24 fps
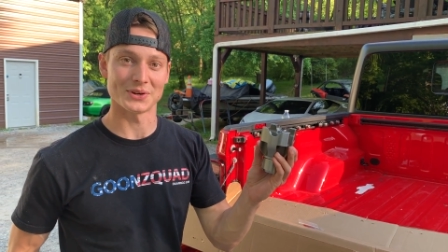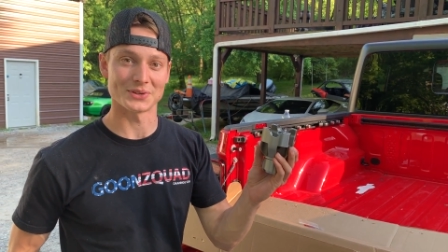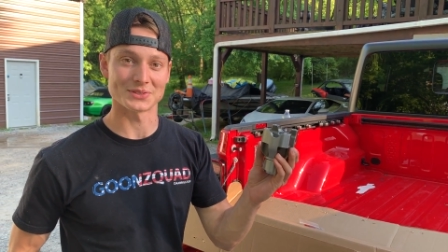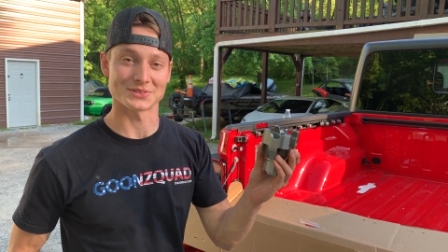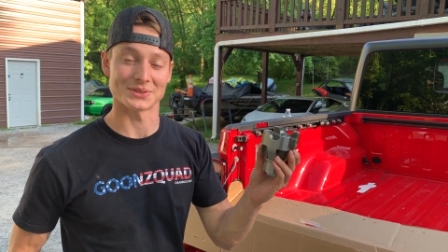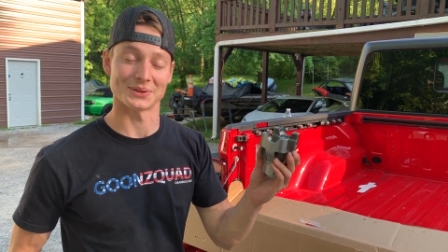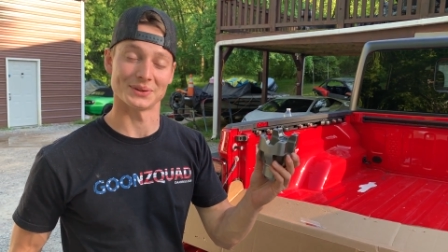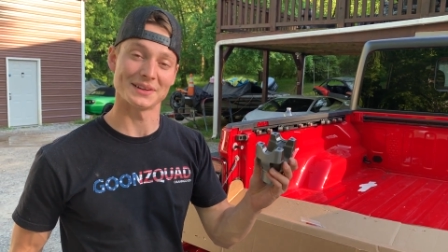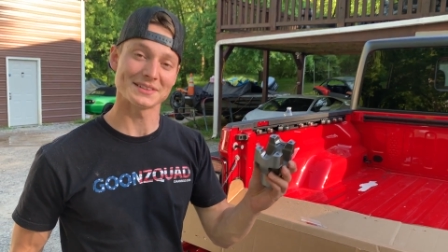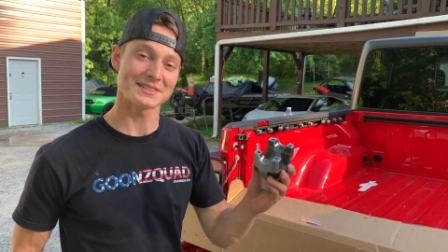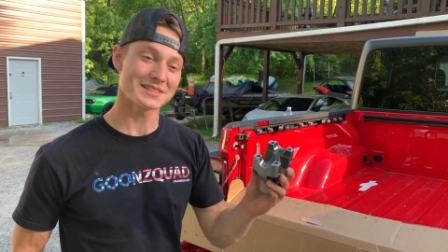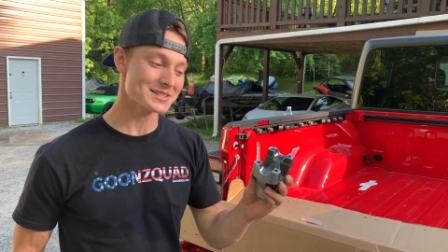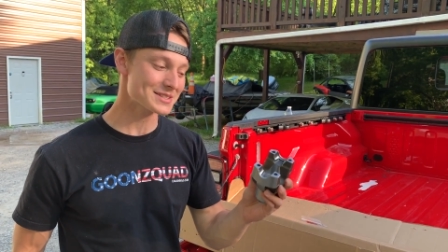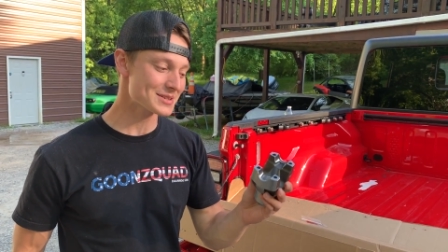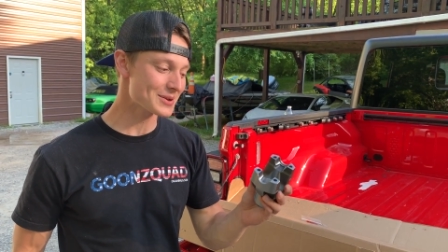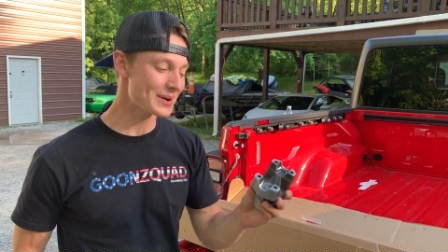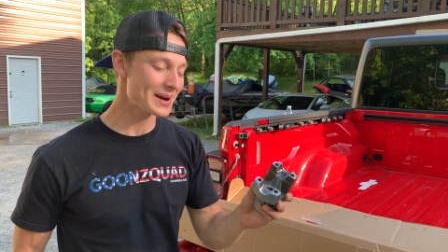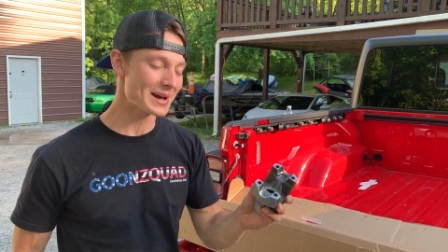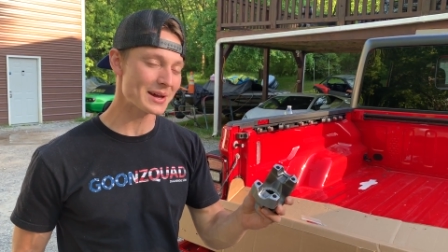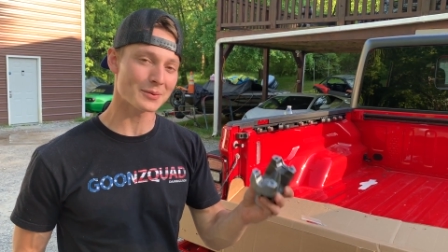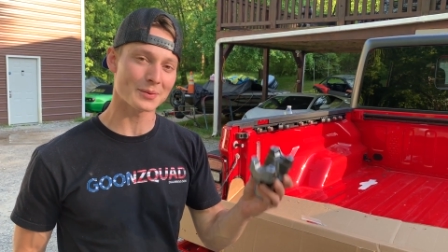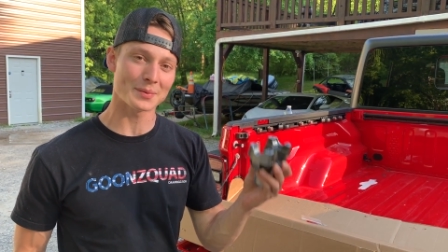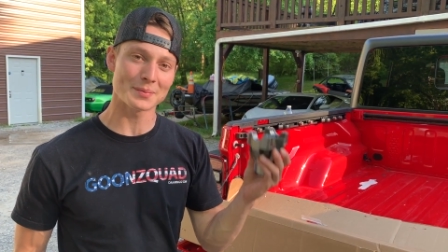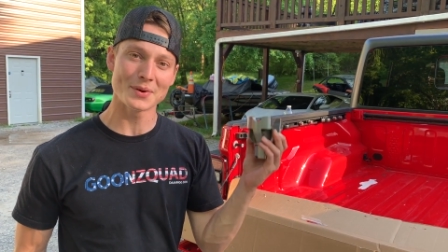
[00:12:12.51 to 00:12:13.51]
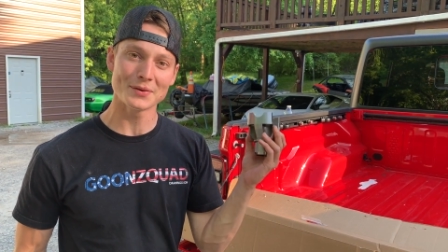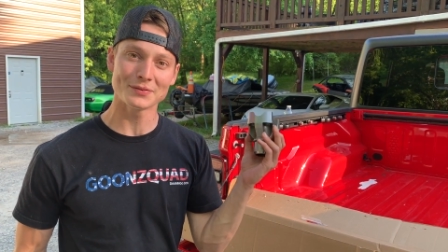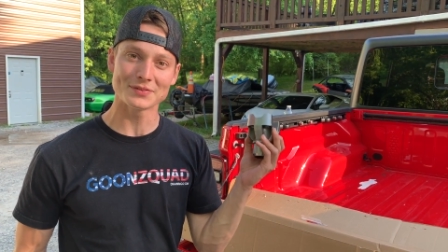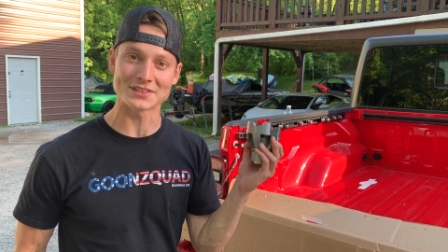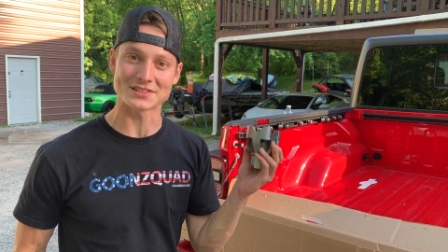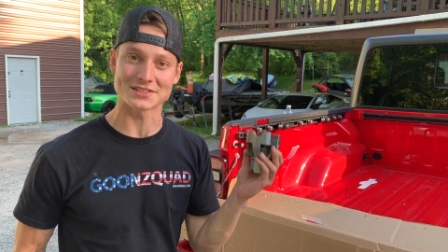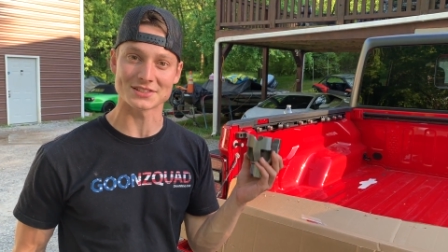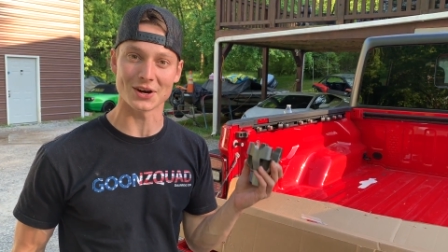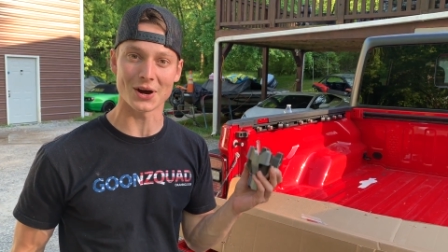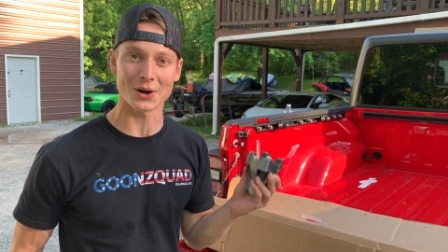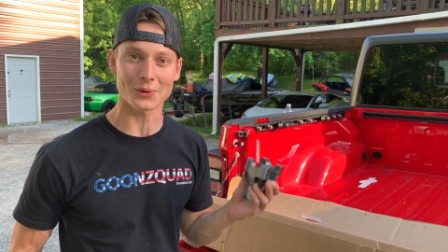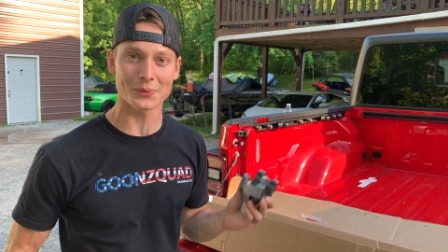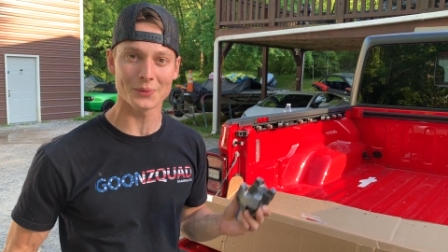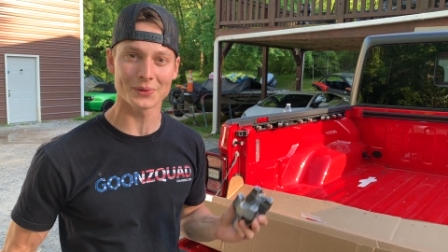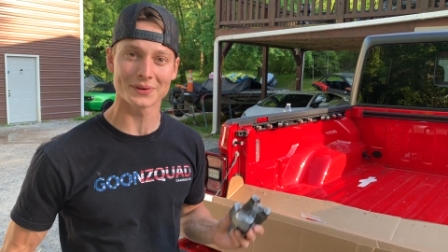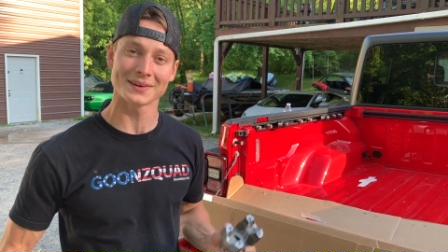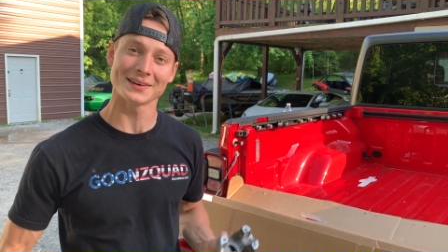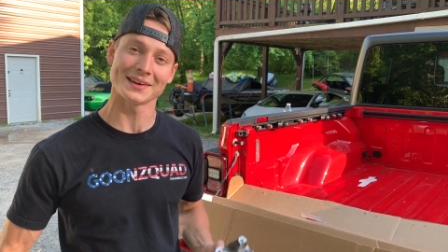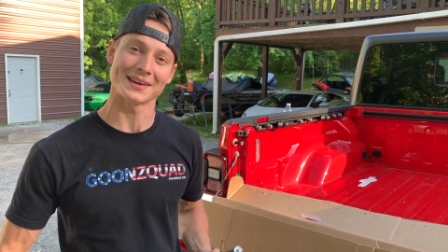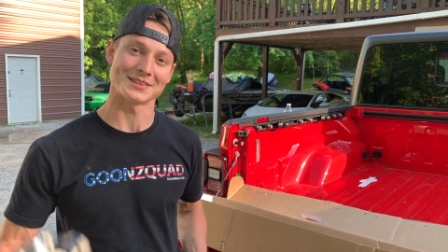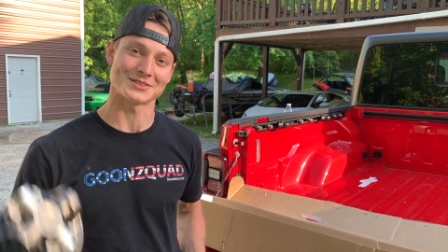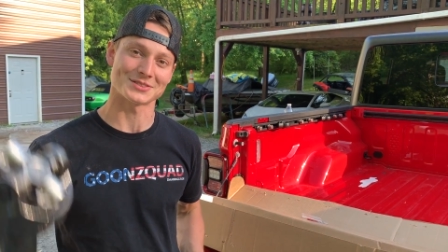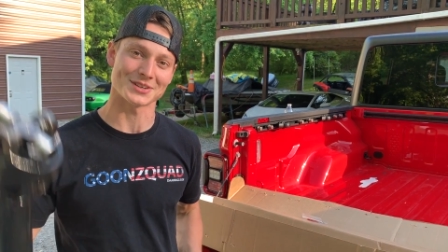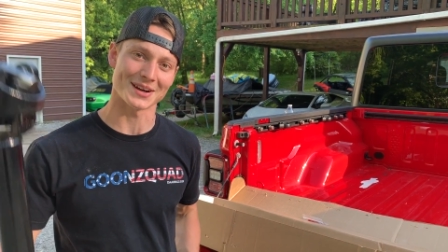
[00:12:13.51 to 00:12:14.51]
So let's just go ahead and remove the stock one
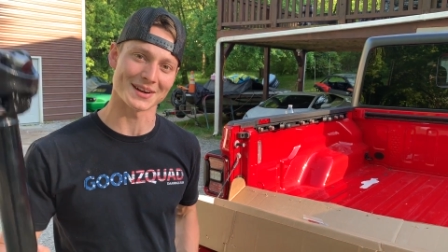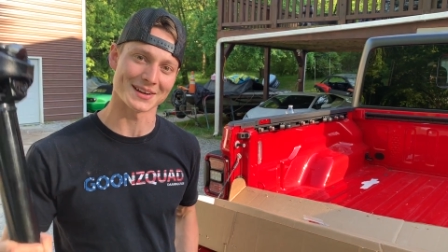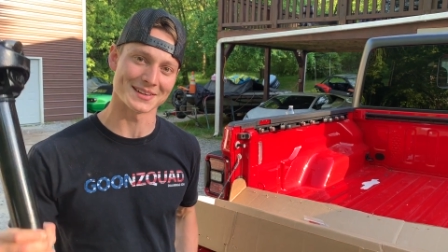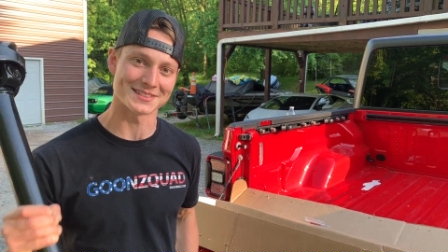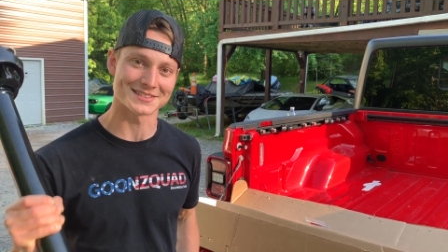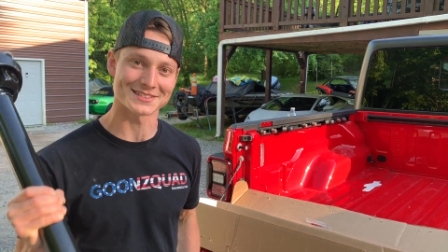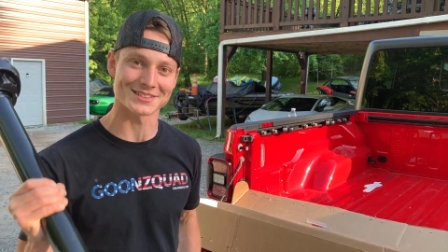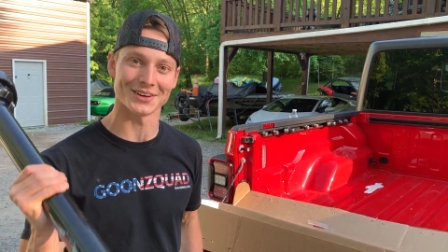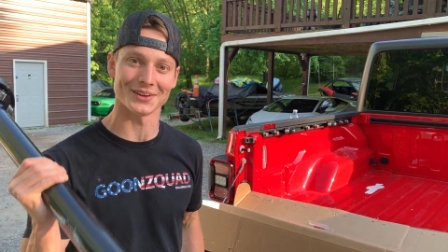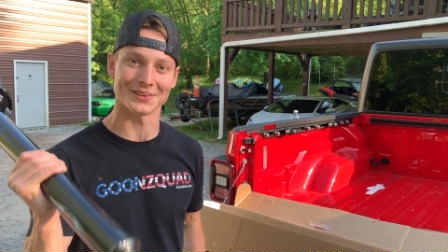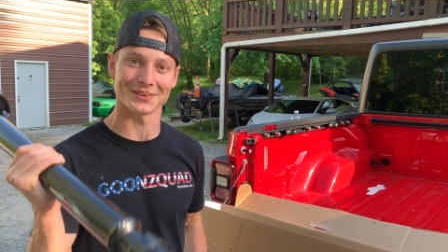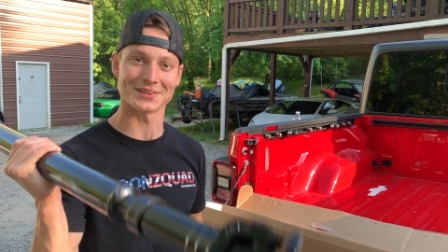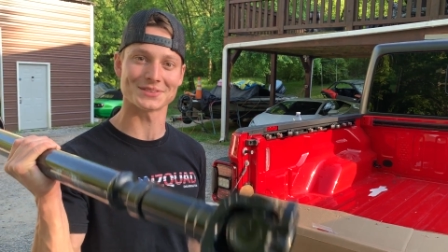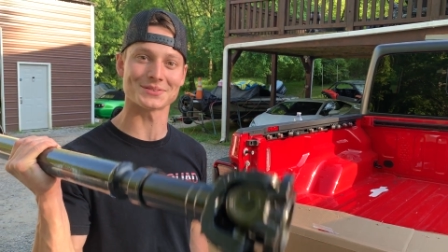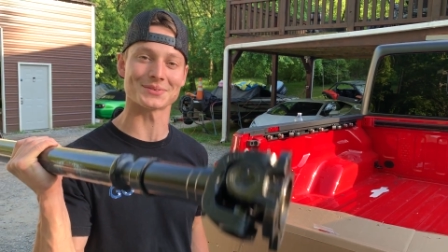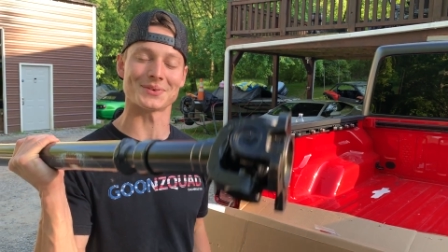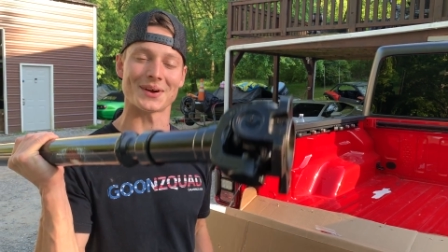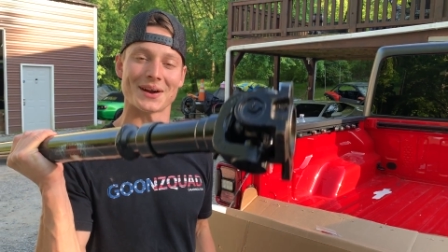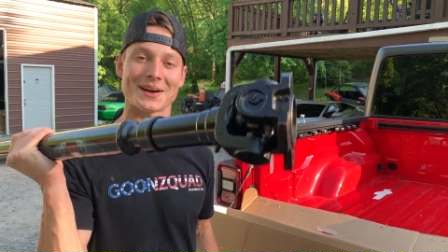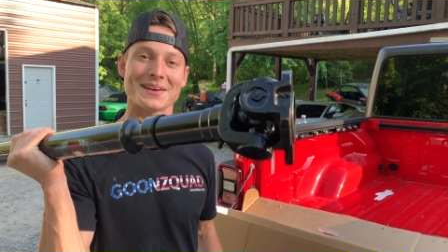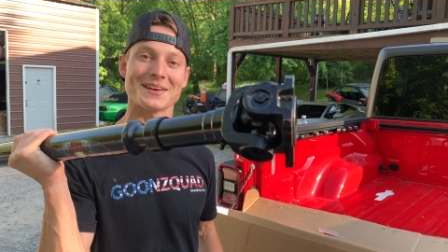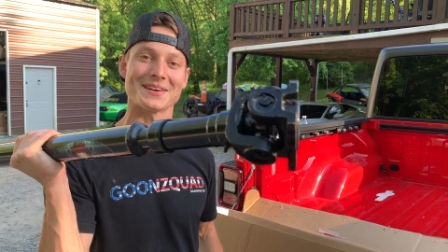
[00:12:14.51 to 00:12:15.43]
and try to install this one right